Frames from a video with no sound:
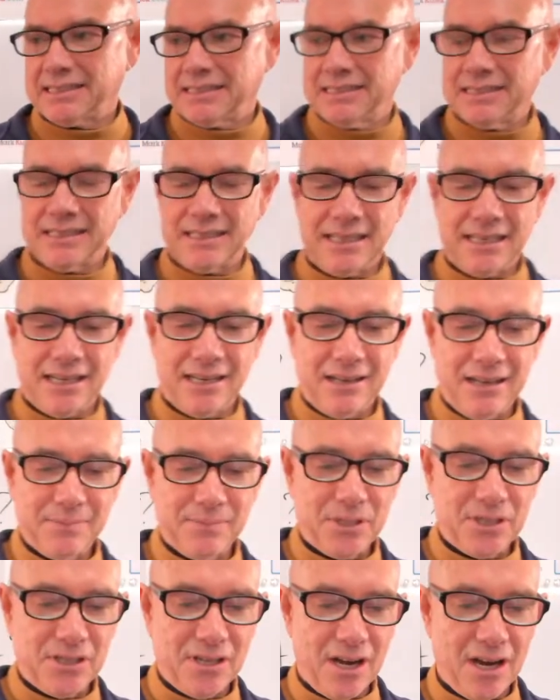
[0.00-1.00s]
Ah, I'm
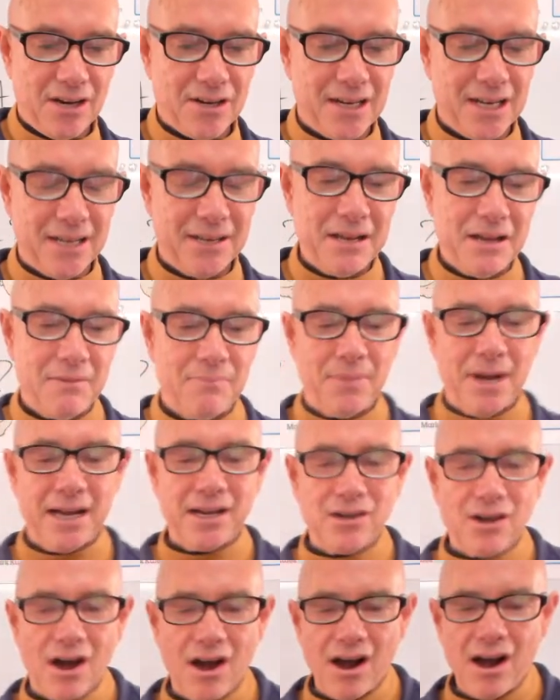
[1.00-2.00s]
sorry, my
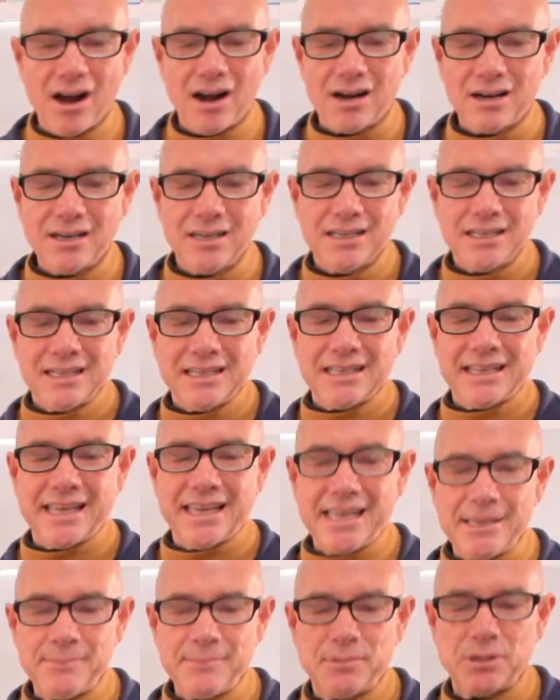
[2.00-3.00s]
car
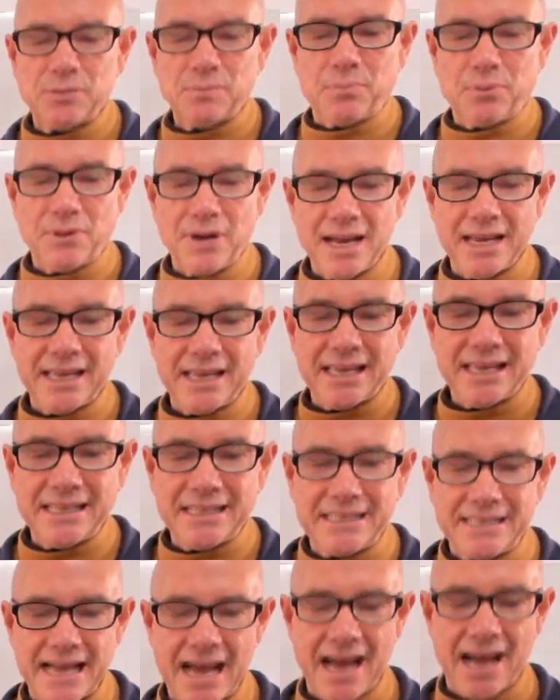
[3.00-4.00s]
keeps
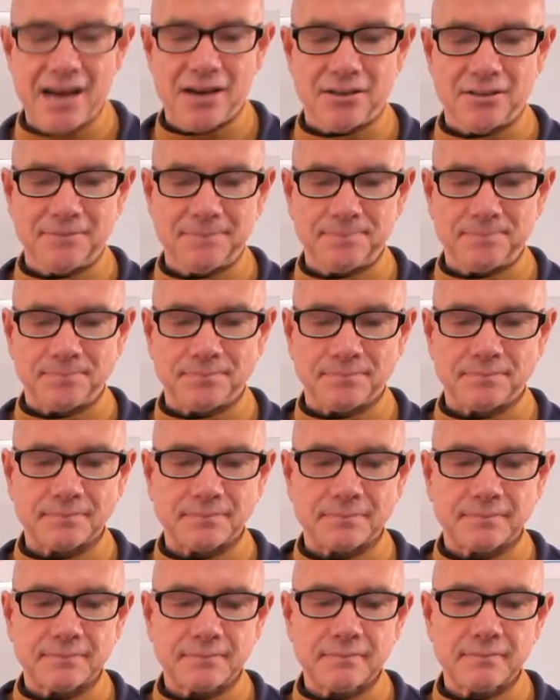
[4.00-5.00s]
breaking down.
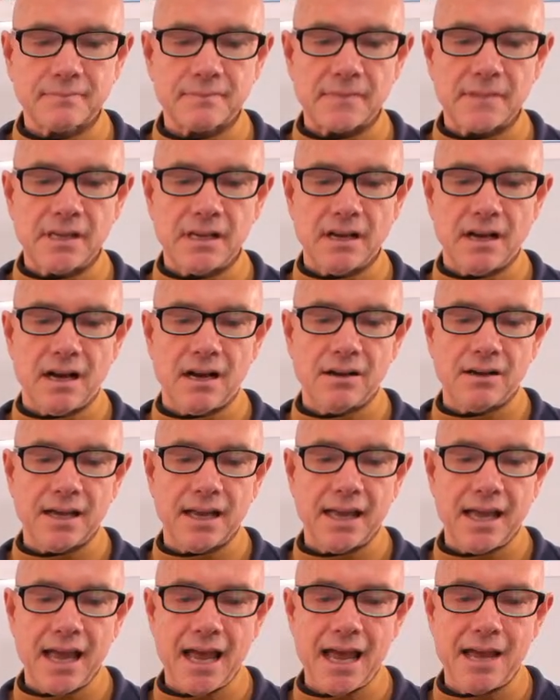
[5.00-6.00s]

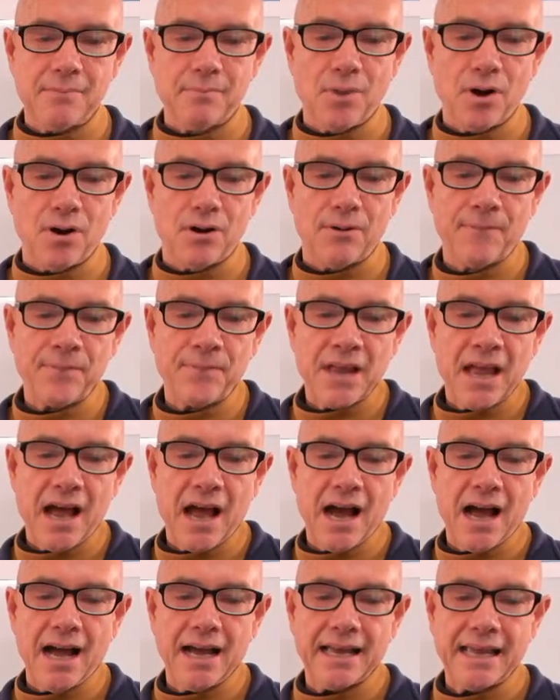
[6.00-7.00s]
Okay, Mo,
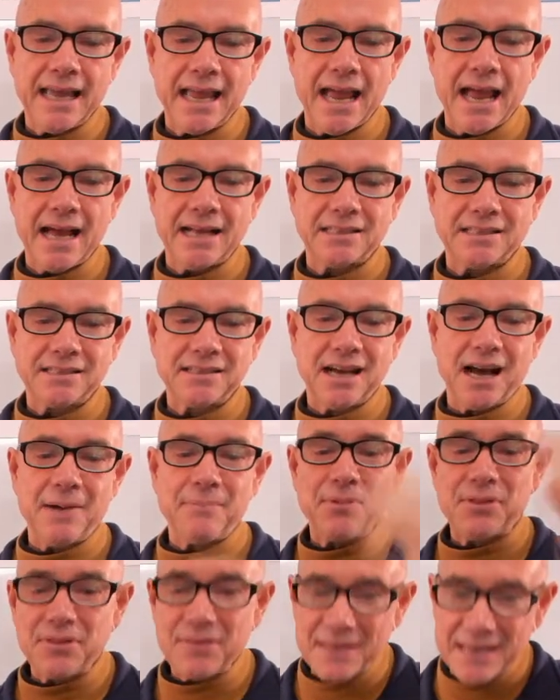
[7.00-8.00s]
I can't stop
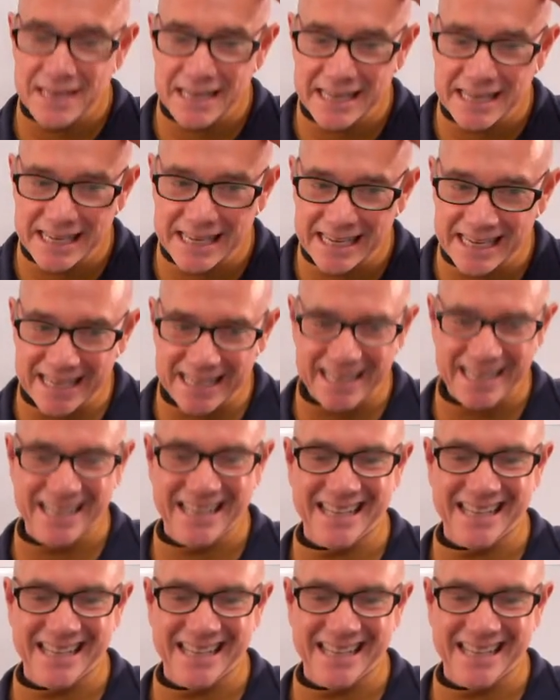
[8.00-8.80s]
thinking.